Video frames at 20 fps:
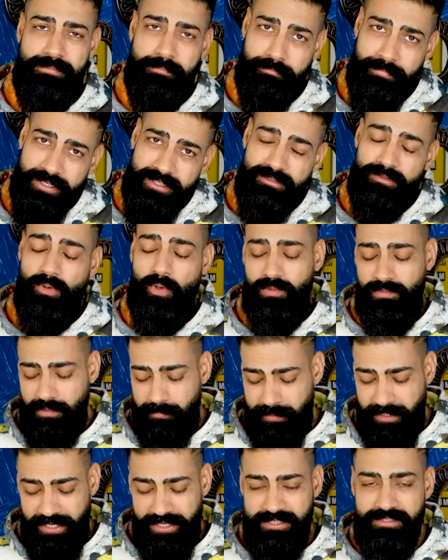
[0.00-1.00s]
a bit
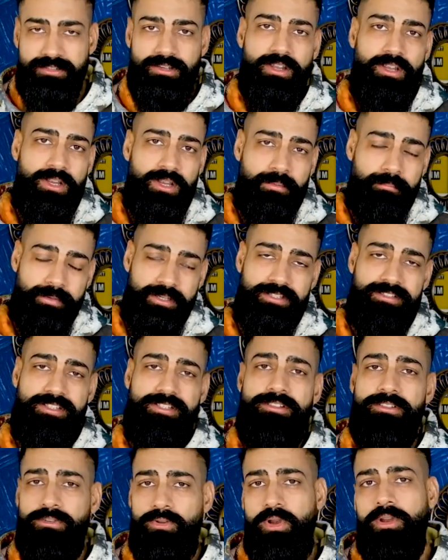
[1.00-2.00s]
overpriced because
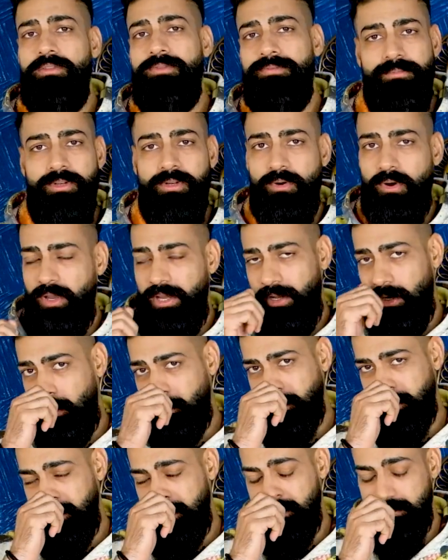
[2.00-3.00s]
there's a lot of oil
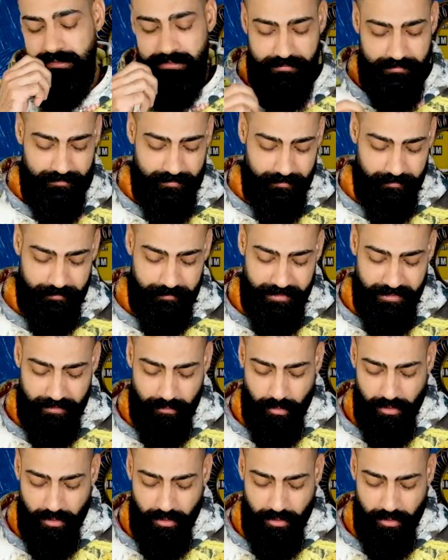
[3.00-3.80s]
options, beard